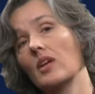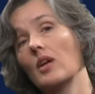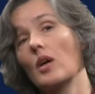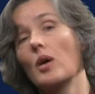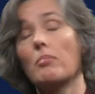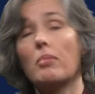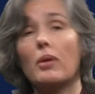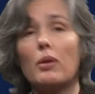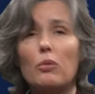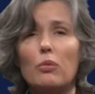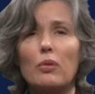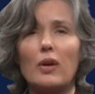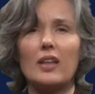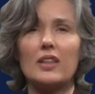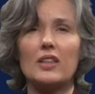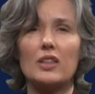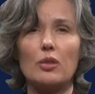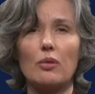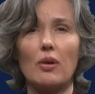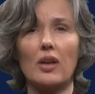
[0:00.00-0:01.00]
But what
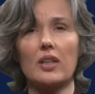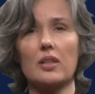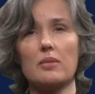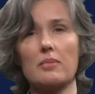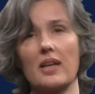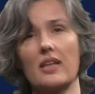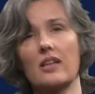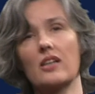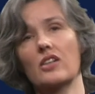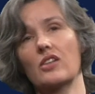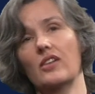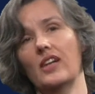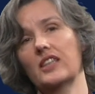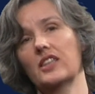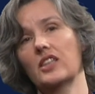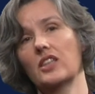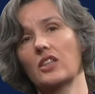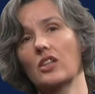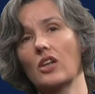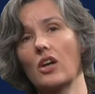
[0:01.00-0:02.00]
quantum error
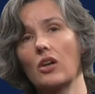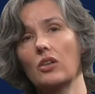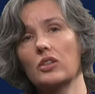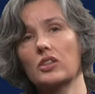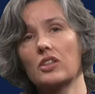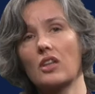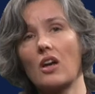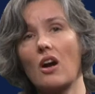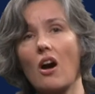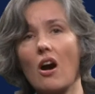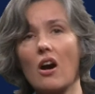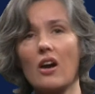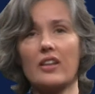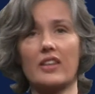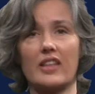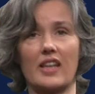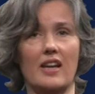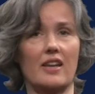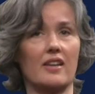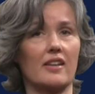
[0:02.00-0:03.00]
correction codes are
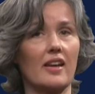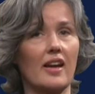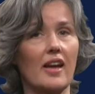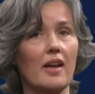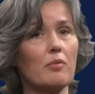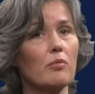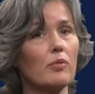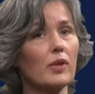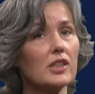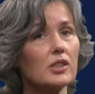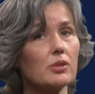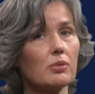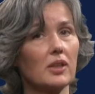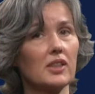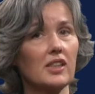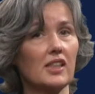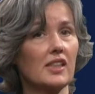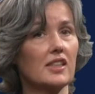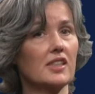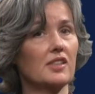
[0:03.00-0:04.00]
there and which one
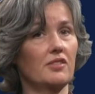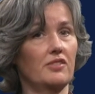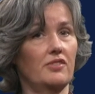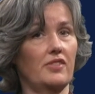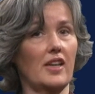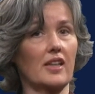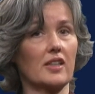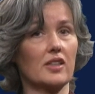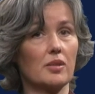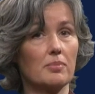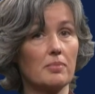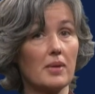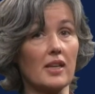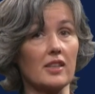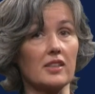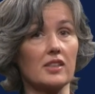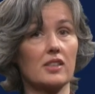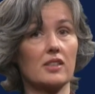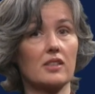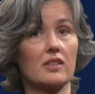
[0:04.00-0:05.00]
is in fact the
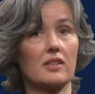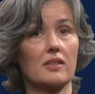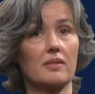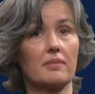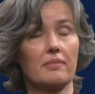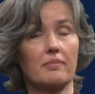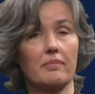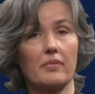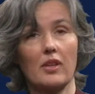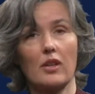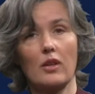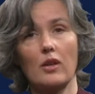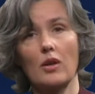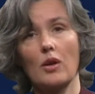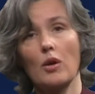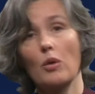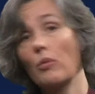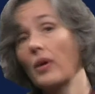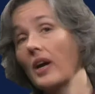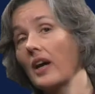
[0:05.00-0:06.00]
best?
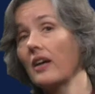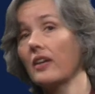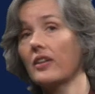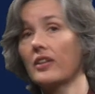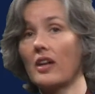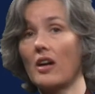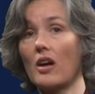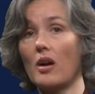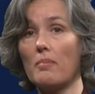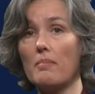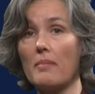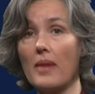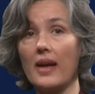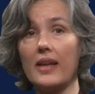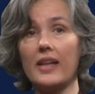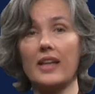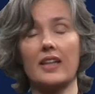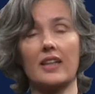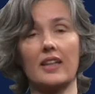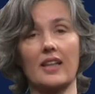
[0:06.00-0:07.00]
Well, there are many
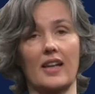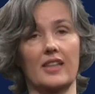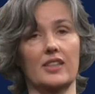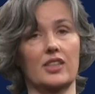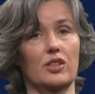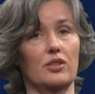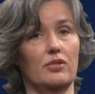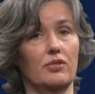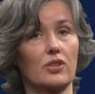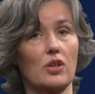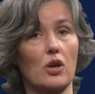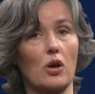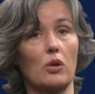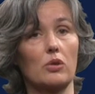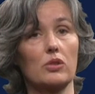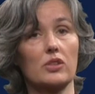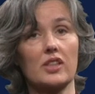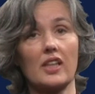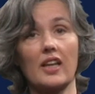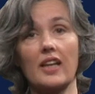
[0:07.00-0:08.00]
classes of
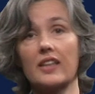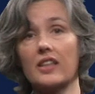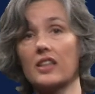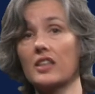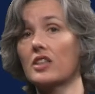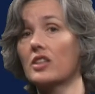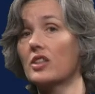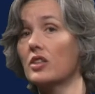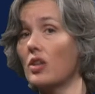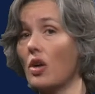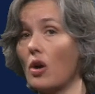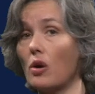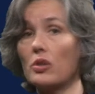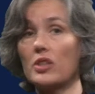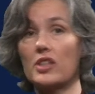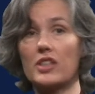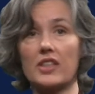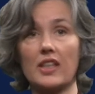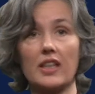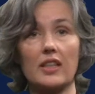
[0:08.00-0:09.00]
codes and there is no
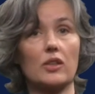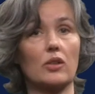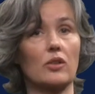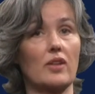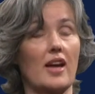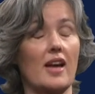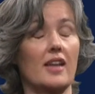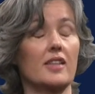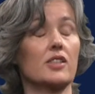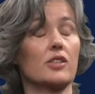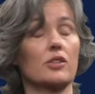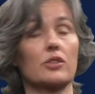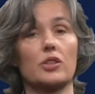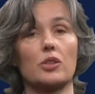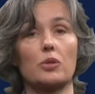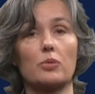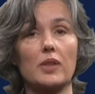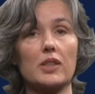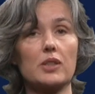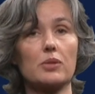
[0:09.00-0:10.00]
single answer to
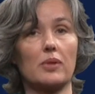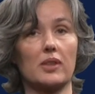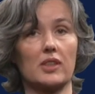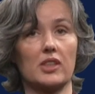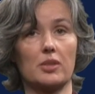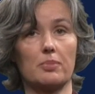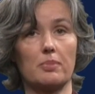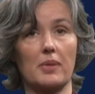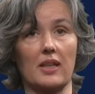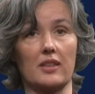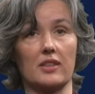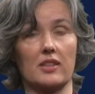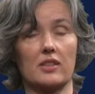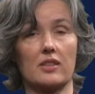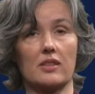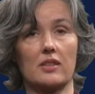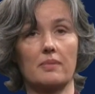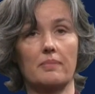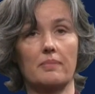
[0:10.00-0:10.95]
which one is best.